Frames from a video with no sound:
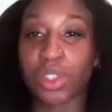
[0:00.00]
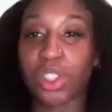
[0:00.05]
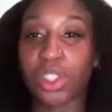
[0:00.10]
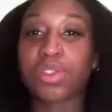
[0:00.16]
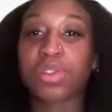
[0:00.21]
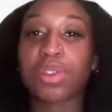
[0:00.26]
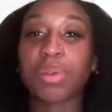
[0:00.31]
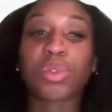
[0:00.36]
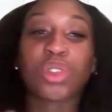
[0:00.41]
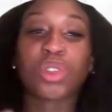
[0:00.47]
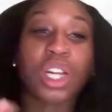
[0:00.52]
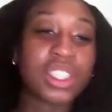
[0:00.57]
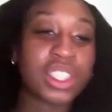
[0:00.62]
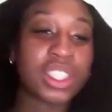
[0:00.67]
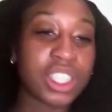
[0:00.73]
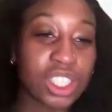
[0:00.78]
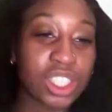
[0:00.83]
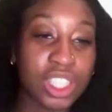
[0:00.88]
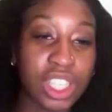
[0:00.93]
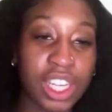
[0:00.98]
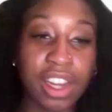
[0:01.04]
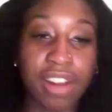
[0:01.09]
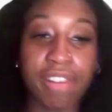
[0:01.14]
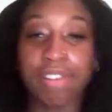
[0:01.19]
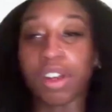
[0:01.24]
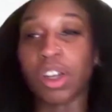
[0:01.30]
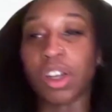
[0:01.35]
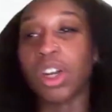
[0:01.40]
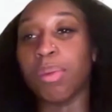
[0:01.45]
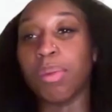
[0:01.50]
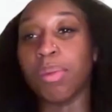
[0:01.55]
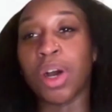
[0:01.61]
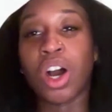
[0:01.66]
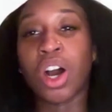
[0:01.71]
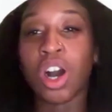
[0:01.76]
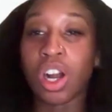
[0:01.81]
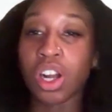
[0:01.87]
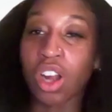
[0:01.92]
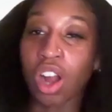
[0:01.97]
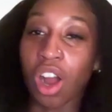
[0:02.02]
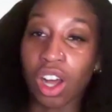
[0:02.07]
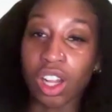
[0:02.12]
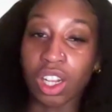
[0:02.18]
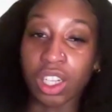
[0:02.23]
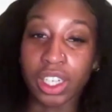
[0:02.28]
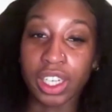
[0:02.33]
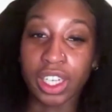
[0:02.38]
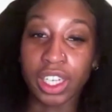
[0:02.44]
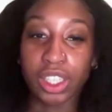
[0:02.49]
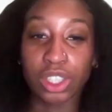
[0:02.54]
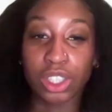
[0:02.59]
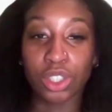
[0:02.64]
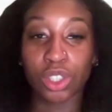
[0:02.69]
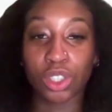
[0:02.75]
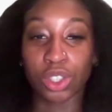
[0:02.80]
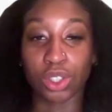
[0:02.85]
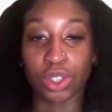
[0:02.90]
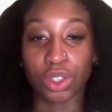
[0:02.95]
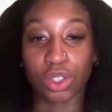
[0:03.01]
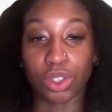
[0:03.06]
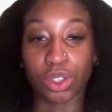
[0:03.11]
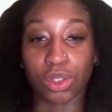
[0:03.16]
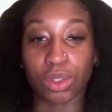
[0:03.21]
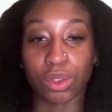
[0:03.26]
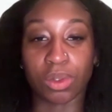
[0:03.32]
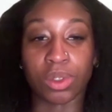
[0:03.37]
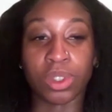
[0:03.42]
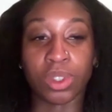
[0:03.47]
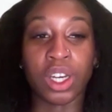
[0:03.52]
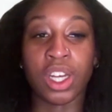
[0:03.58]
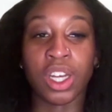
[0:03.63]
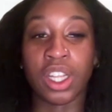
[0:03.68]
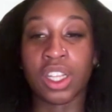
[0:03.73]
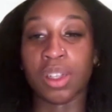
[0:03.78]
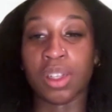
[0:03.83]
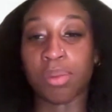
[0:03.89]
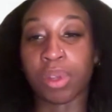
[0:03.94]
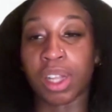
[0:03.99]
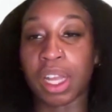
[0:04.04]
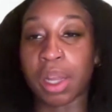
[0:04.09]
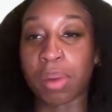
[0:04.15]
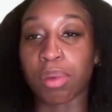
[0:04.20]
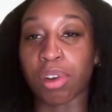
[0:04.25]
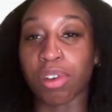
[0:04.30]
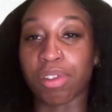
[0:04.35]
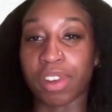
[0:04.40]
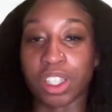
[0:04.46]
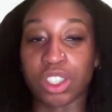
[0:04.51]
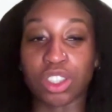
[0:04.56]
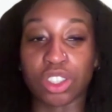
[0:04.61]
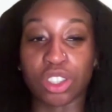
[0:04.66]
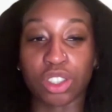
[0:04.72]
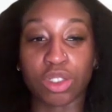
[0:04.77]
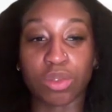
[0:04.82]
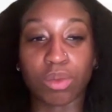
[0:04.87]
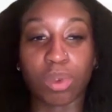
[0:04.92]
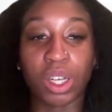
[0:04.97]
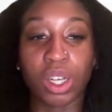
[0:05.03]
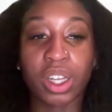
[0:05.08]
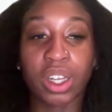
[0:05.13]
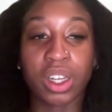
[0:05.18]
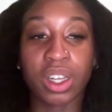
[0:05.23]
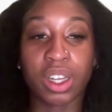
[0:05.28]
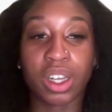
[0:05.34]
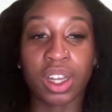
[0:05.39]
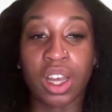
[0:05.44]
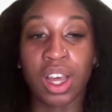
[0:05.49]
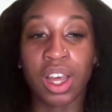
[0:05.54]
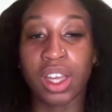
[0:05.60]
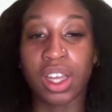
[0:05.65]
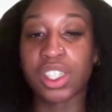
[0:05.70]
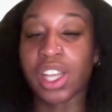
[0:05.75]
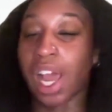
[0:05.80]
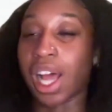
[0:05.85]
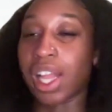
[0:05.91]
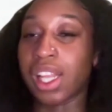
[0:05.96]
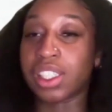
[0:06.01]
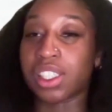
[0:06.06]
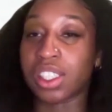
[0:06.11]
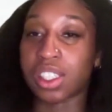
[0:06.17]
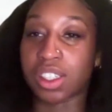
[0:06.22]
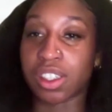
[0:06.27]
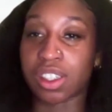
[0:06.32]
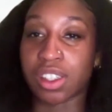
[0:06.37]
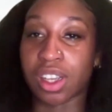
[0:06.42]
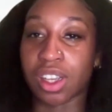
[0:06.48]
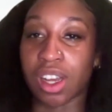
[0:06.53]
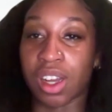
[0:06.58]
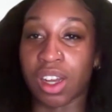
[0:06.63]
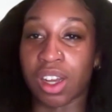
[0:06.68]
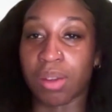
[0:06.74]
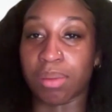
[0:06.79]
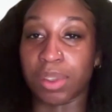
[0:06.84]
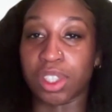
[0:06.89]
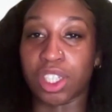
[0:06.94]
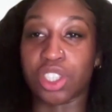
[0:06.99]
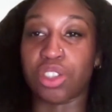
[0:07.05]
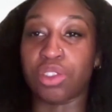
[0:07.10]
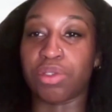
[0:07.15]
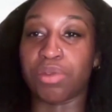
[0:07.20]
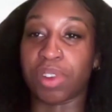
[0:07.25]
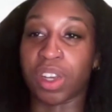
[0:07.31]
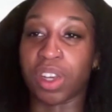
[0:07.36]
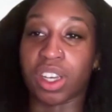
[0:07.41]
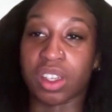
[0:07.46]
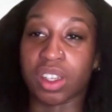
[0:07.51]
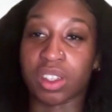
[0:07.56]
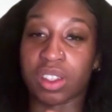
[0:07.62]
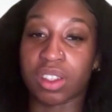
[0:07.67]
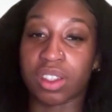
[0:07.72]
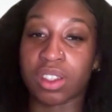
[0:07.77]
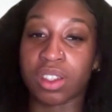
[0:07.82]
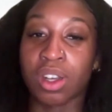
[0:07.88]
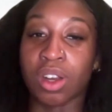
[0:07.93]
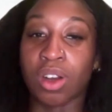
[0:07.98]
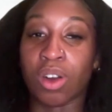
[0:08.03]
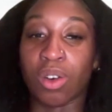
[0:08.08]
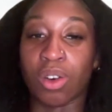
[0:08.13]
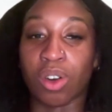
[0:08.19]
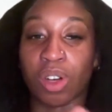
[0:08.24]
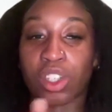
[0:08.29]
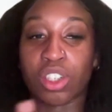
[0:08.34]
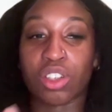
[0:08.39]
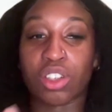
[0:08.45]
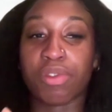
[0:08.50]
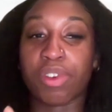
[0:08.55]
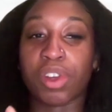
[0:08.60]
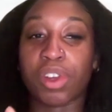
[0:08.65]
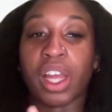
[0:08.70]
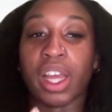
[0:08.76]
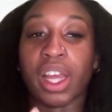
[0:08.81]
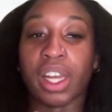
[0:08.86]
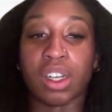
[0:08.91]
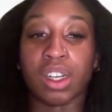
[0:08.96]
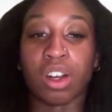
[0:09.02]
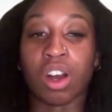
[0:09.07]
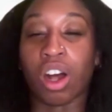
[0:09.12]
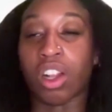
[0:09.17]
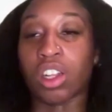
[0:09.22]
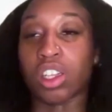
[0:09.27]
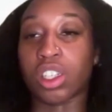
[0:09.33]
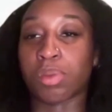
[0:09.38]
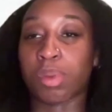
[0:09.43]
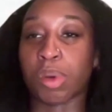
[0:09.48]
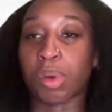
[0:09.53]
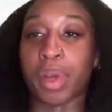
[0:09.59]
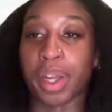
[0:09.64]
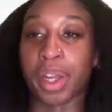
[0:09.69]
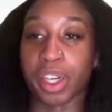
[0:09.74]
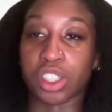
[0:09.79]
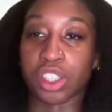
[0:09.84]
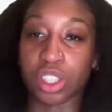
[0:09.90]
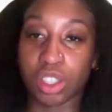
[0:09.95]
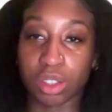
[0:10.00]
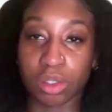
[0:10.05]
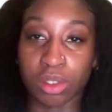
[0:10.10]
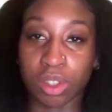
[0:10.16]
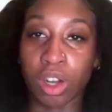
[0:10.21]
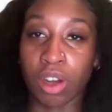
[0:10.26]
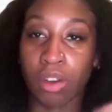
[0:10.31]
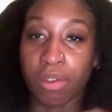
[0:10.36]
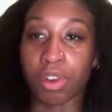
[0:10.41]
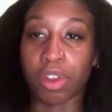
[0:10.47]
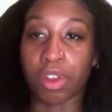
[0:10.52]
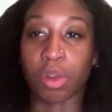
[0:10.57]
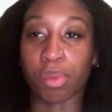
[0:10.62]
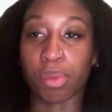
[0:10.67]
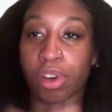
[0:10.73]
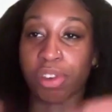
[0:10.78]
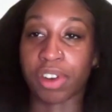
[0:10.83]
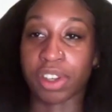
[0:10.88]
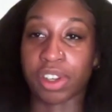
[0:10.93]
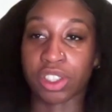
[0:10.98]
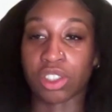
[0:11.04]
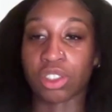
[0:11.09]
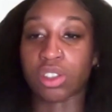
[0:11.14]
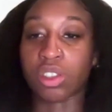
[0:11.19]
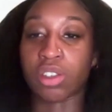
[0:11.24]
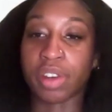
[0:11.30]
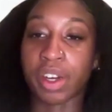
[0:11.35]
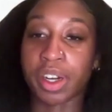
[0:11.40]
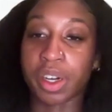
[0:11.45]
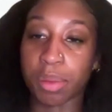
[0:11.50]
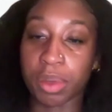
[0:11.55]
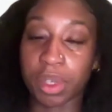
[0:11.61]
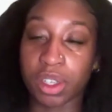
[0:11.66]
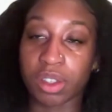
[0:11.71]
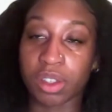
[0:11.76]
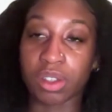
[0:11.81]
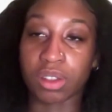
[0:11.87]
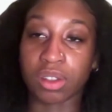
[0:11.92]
just from transitioning from college to playing professional, what challenges did you face? Or did you feel like college prepared you for the professional environment?